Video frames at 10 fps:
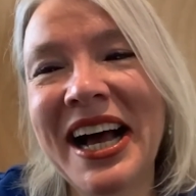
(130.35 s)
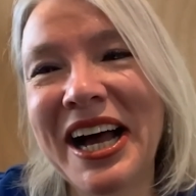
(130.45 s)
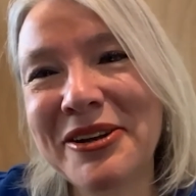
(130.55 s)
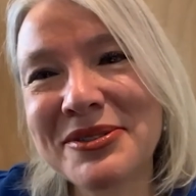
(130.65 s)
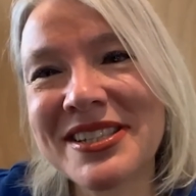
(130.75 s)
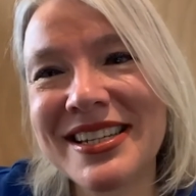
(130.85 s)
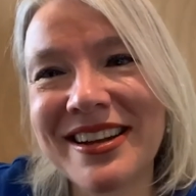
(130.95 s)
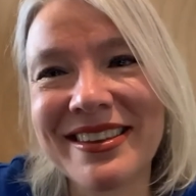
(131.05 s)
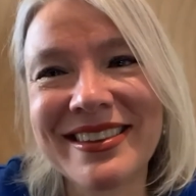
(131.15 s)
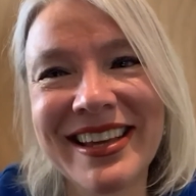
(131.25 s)
I also did
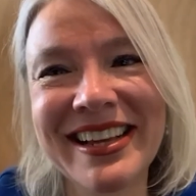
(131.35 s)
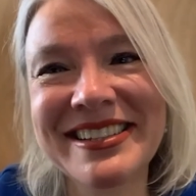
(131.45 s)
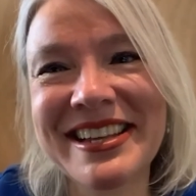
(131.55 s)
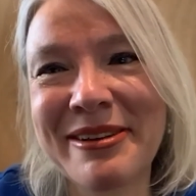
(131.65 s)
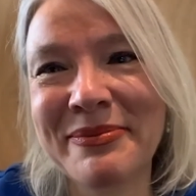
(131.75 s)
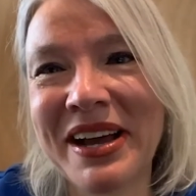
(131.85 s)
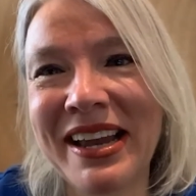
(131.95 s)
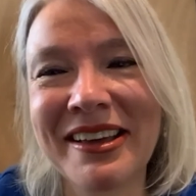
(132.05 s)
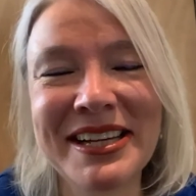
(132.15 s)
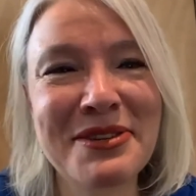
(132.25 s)
other things. Um, I
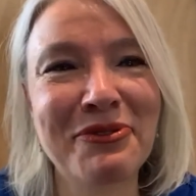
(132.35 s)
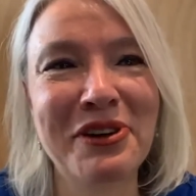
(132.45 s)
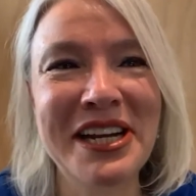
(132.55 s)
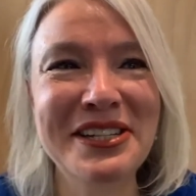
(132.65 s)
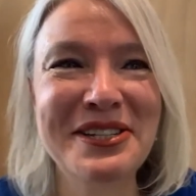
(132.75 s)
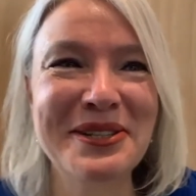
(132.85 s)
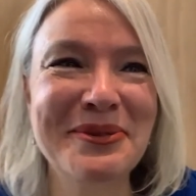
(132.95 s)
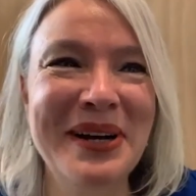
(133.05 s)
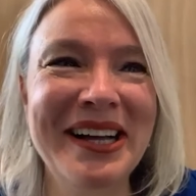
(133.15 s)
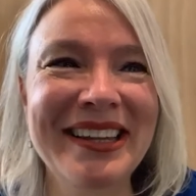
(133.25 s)
liked French as
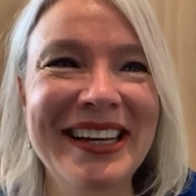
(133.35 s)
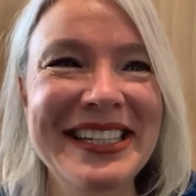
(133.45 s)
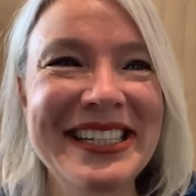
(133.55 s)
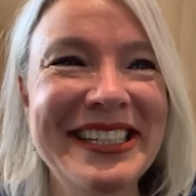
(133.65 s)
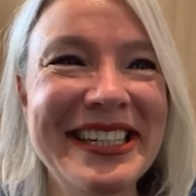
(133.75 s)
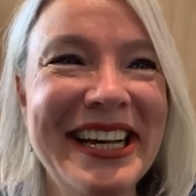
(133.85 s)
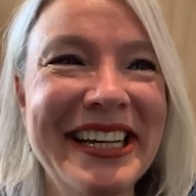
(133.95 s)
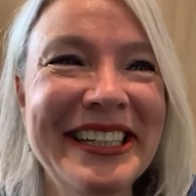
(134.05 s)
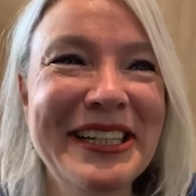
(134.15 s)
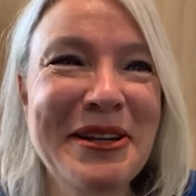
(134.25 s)
well. I did uh,